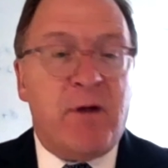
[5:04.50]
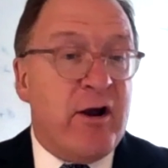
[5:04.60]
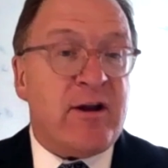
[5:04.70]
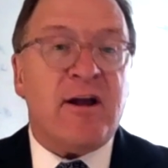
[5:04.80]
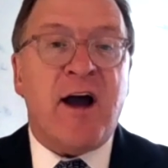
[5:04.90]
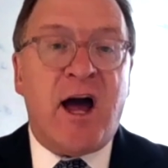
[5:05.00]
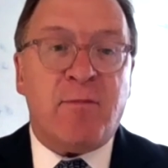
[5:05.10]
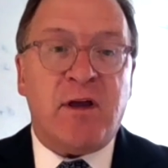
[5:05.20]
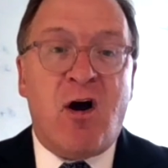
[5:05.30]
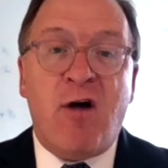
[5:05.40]
American
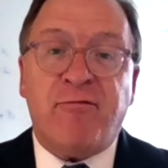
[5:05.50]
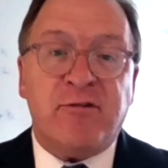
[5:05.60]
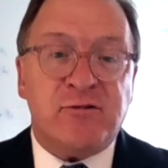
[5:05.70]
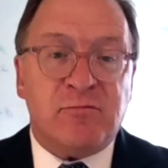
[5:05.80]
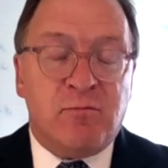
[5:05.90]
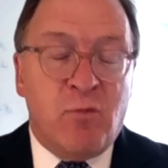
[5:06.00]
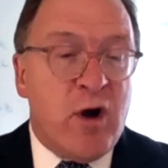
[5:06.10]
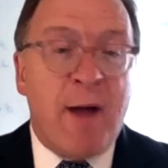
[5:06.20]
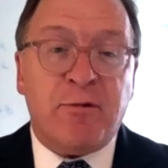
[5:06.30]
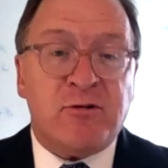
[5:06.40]
economy offers
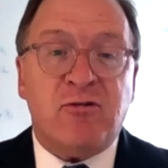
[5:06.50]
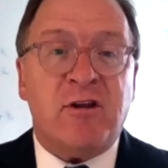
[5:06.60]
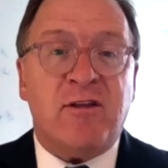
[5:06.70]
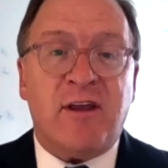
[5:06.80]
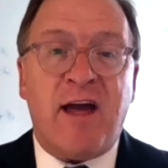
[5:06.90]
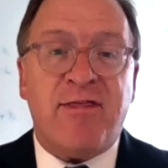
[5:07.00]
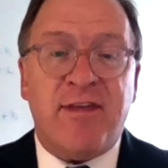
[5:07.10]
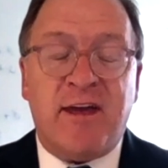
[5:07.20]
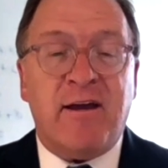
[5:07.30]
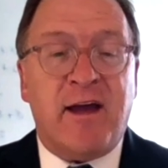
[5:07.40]
more opportunity than I
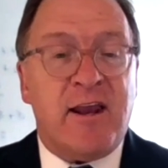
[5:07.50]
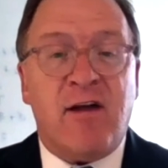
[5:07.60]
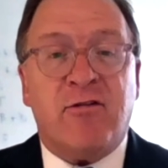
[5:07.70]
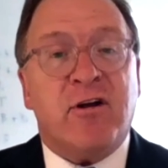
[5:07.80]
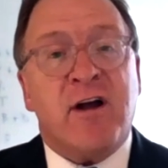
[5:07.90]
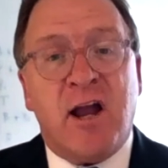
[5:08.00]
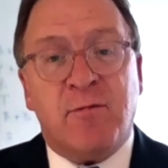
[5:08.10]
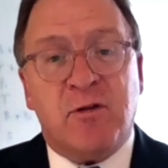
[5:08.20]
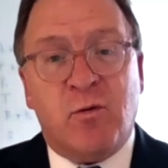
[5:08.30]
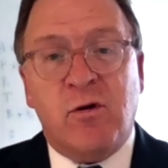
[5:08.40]
think any other
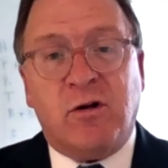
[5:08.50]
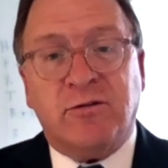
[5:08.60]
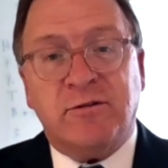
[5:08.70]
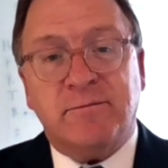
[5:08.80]
economy in the world.